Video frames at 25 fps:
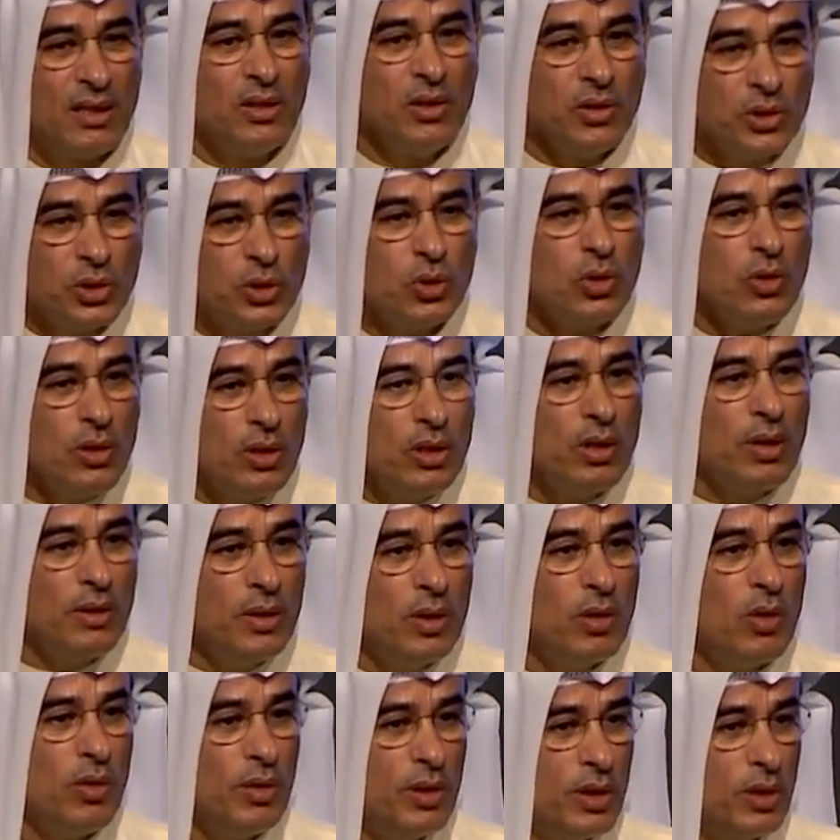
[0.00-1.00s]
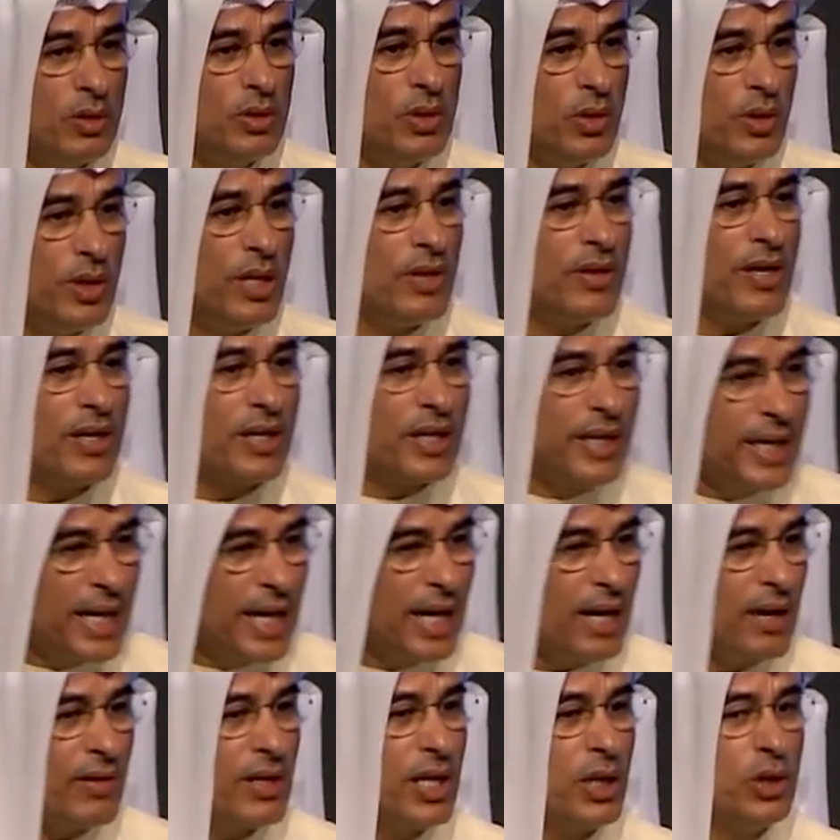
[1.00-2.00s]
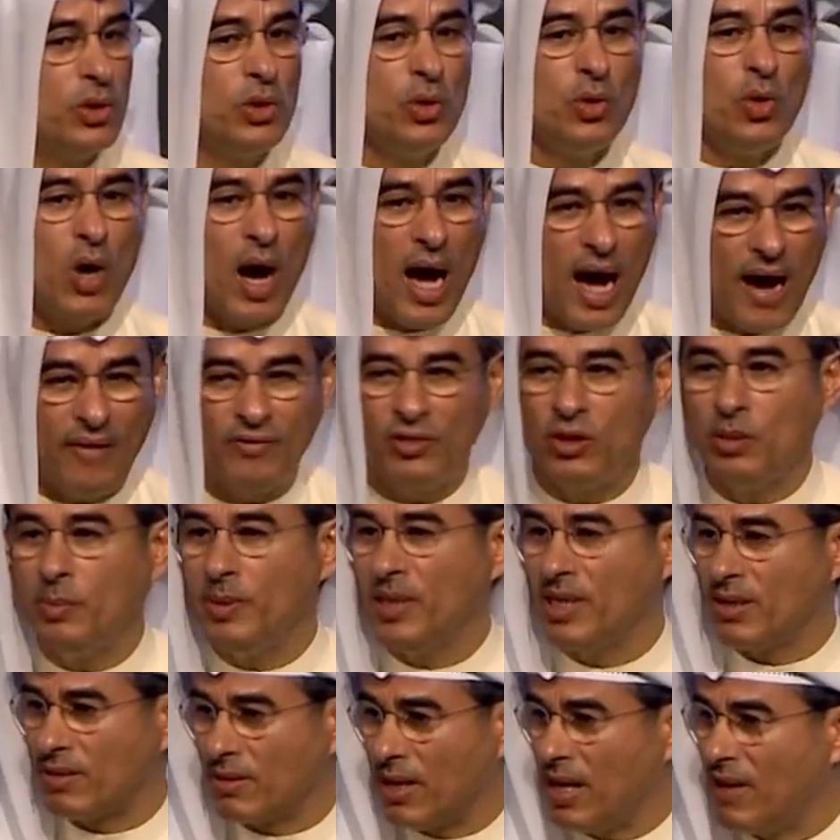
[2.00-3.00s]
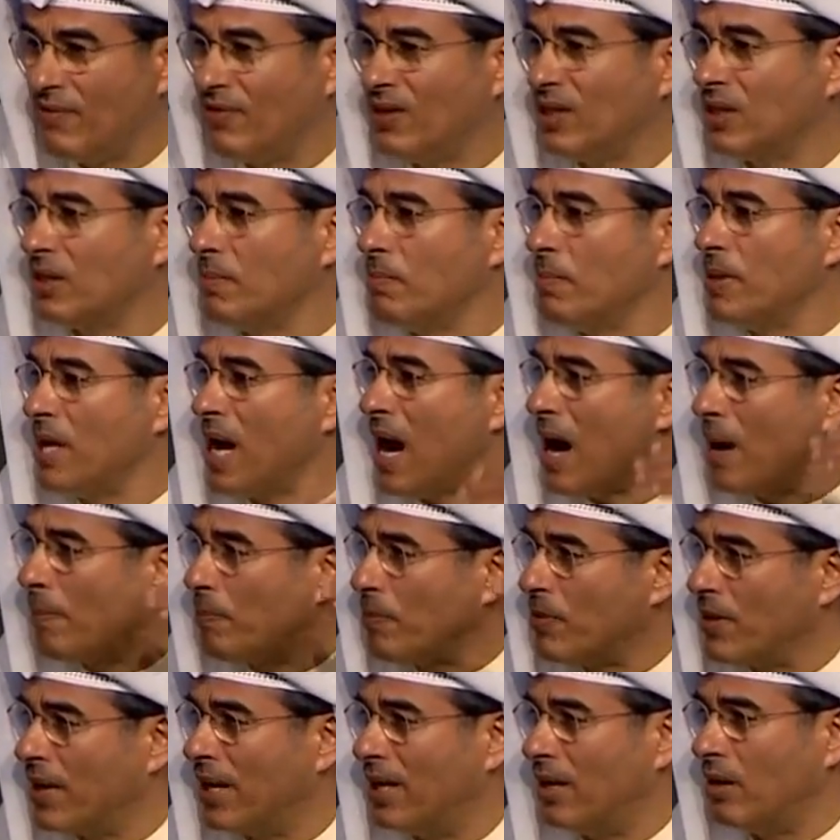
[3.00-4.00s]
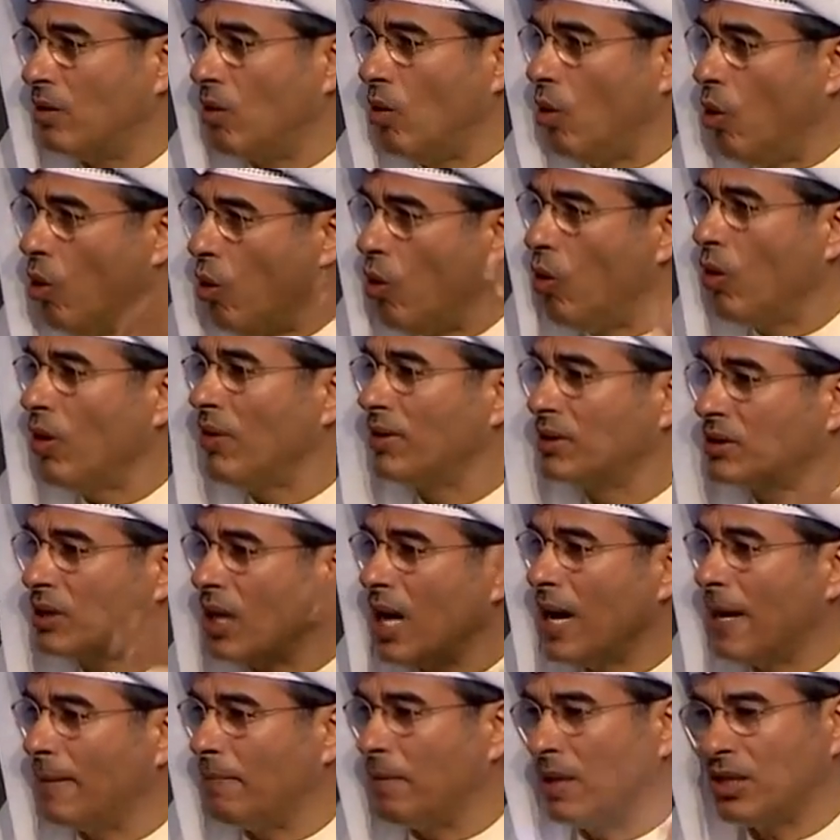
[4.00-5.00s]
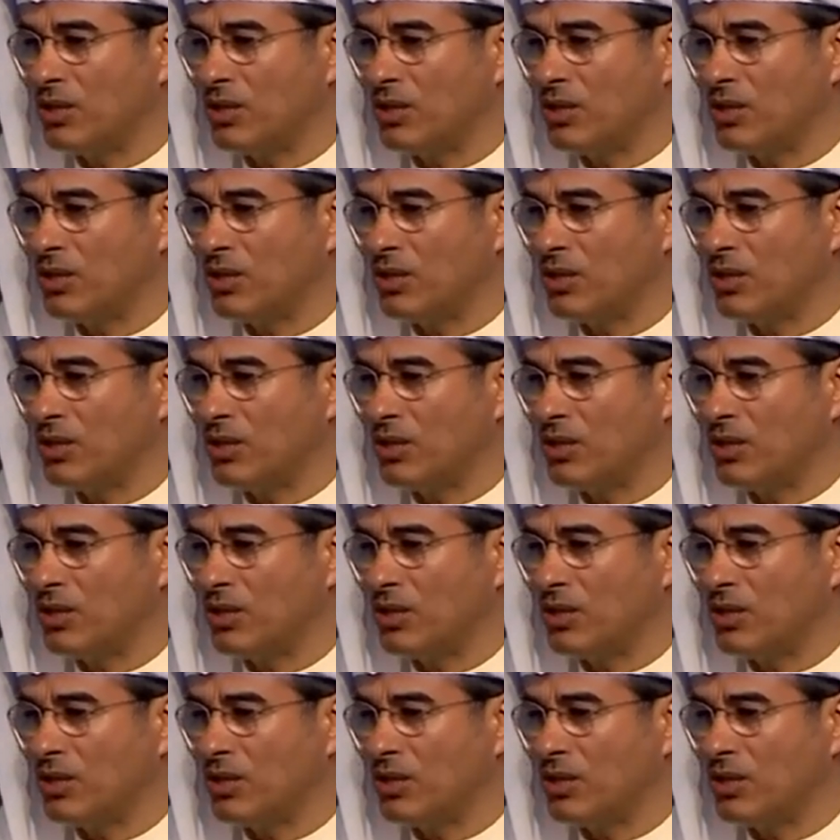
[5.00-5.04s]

It's true. You, you know, you either care that you have to be relevant and be up there all the time,